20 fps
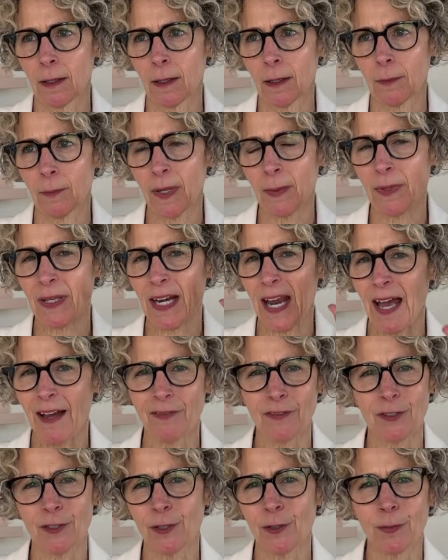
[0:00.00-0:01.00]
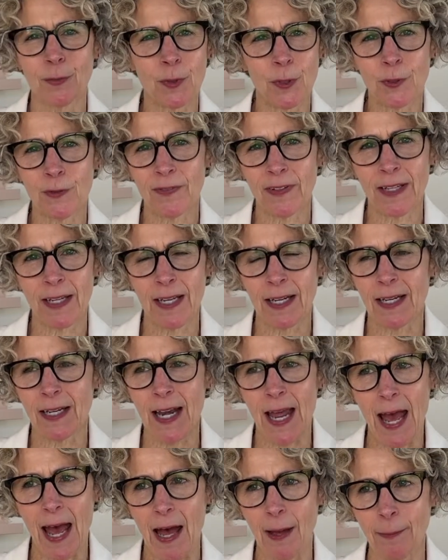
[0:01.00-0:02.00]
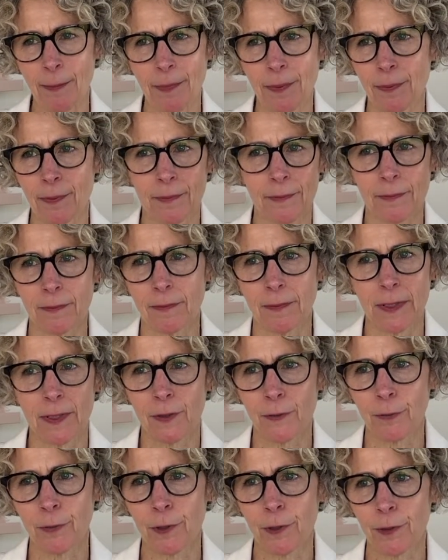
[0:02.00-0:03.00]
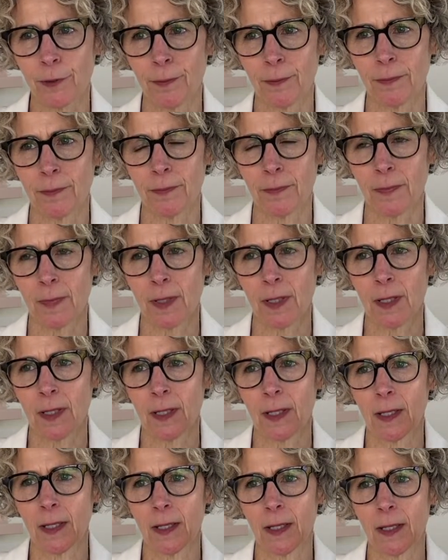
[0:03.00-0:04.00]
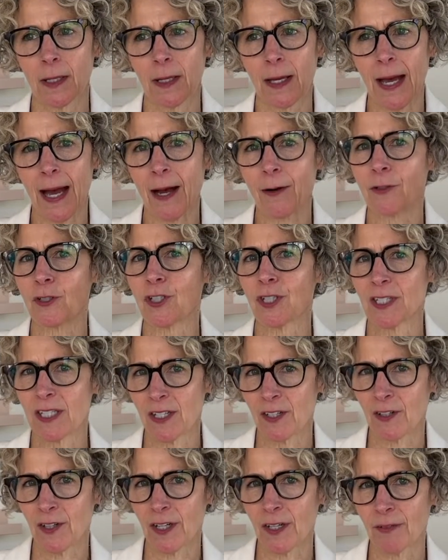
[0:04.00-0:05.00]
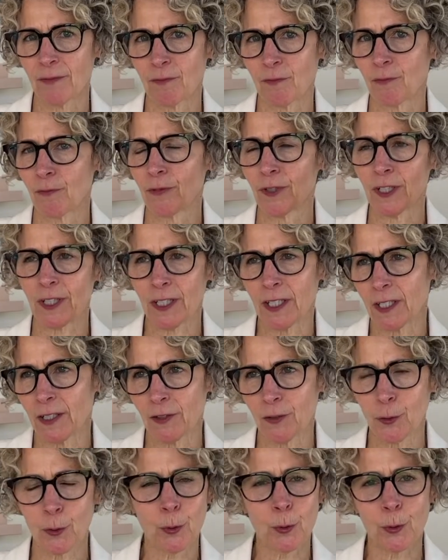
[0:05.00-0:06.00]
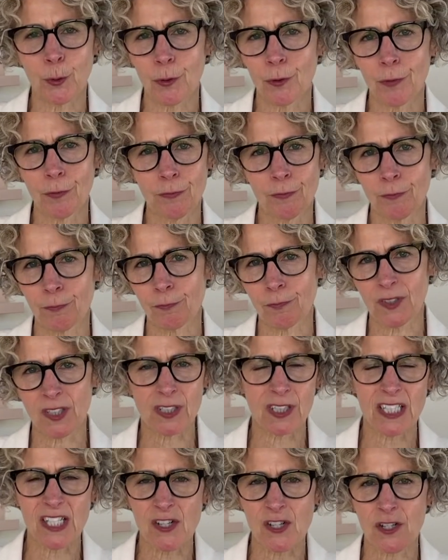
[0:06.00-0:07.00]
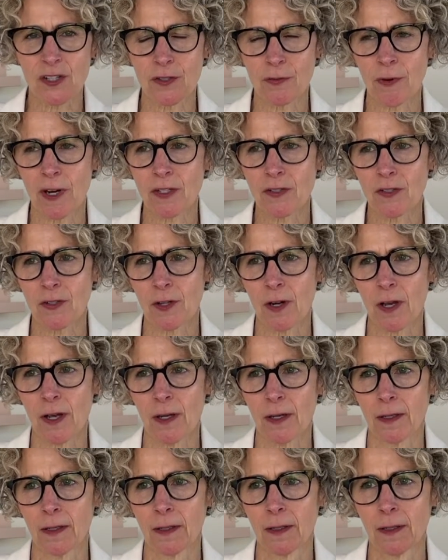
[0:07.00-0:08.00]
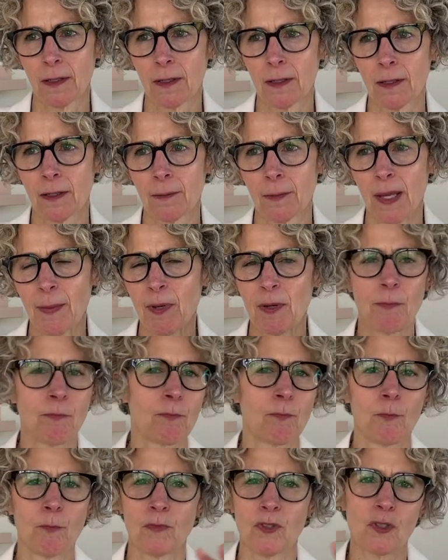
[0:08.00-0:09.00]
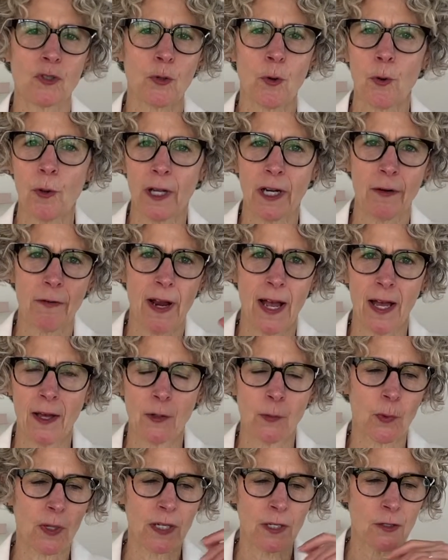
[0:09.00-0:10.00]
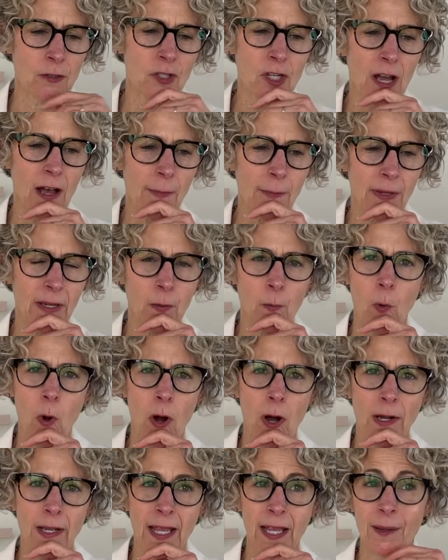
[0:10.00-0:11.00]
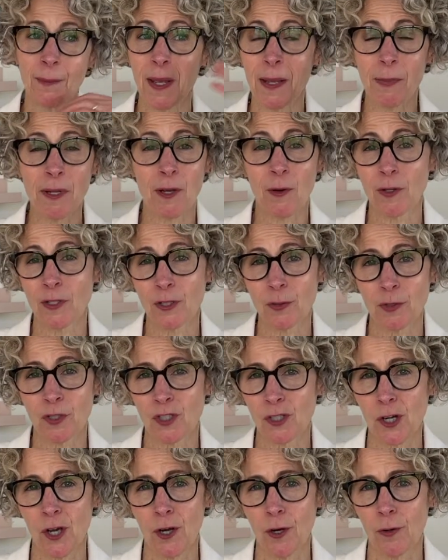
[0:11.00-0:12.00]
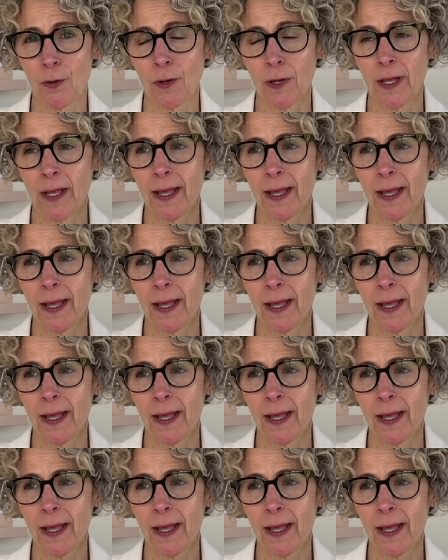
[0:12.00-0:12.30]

Maybe an afternoon movie and a nap in the room. Out to dinner at a really cool, delicious restaurant. Maybe strolling around, window shopping, walking, maybe going to a show,